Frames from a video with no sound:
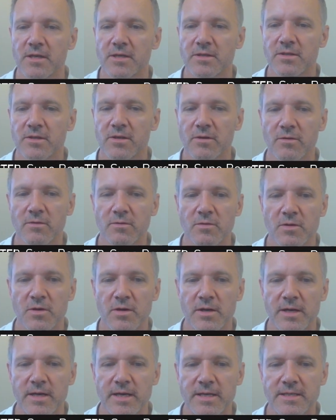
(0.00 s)
So
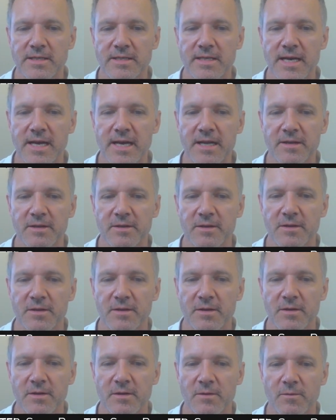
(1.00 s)
instead,
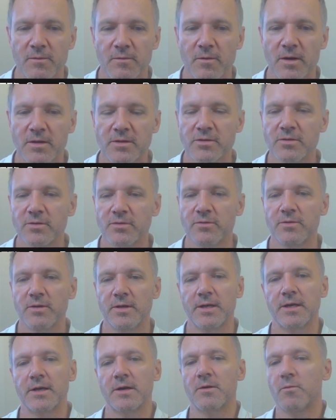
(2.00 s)
what to do
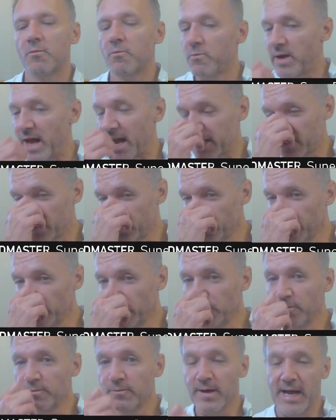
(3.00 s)
here? Black to
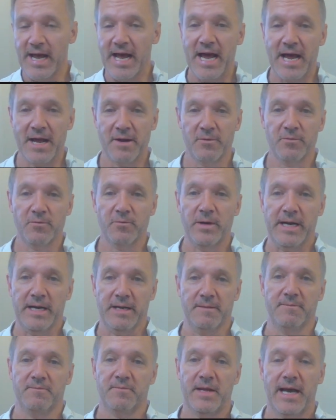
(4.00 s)
move and
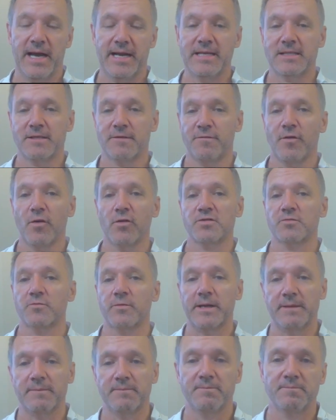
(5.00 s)
win, and it's a forced
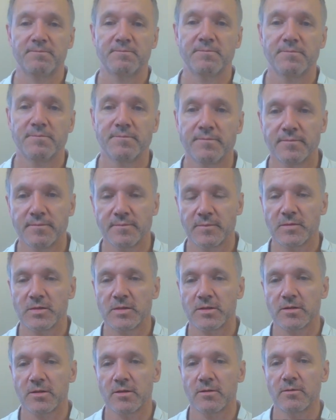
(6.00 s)
win.
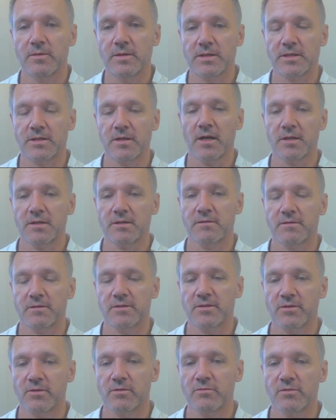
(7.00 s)
So it's not
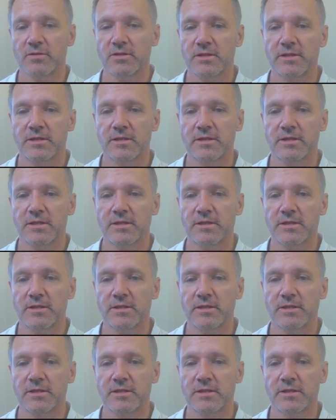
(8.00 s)
so.